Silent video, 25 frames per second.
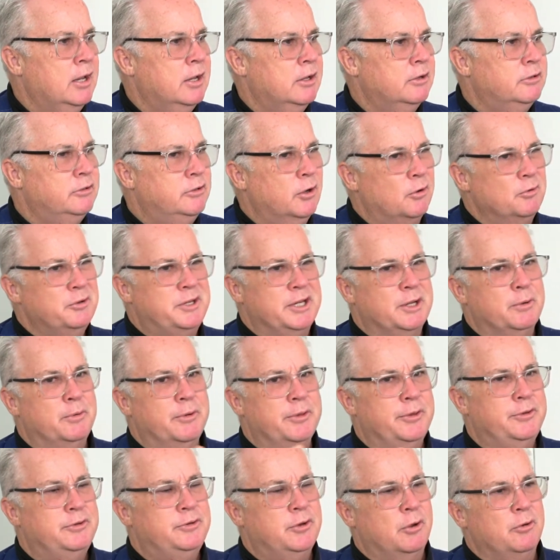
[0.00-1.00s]
Mm-hmm. Don't deal
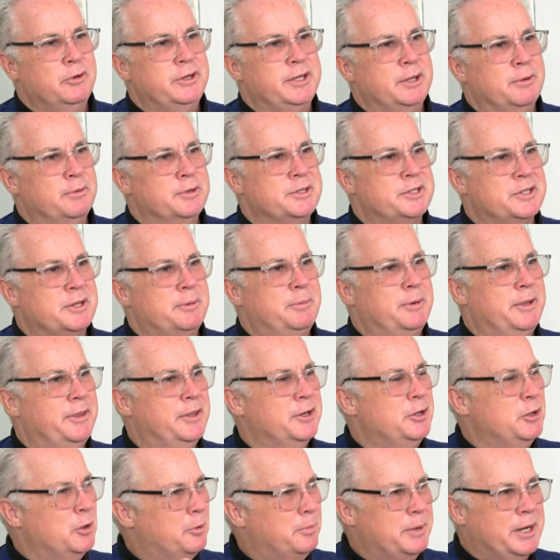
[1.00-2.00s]
with don't deal with somebody
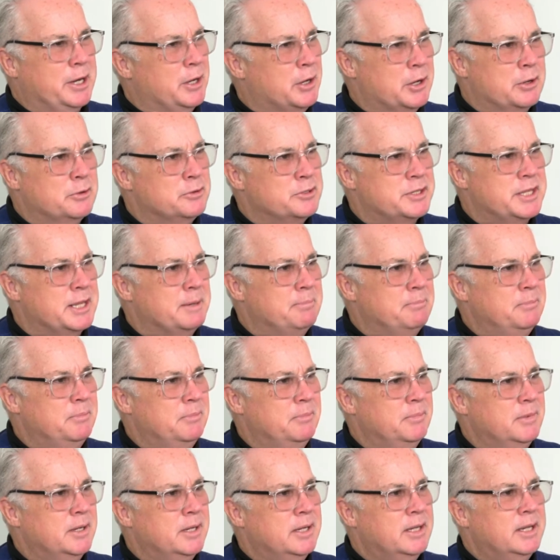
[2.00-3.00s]
that nobody knows
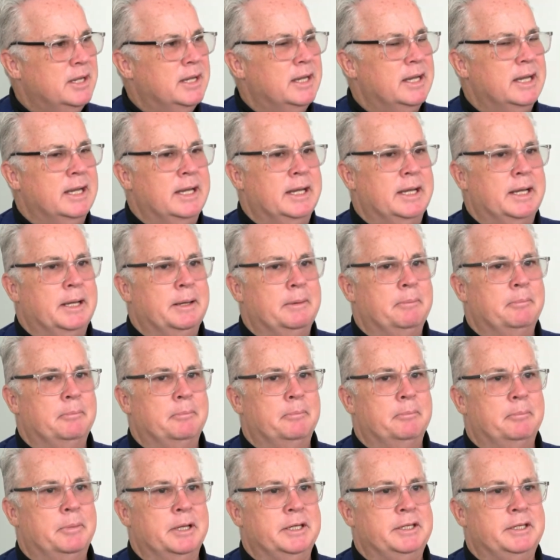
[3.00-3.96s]
them, um, right.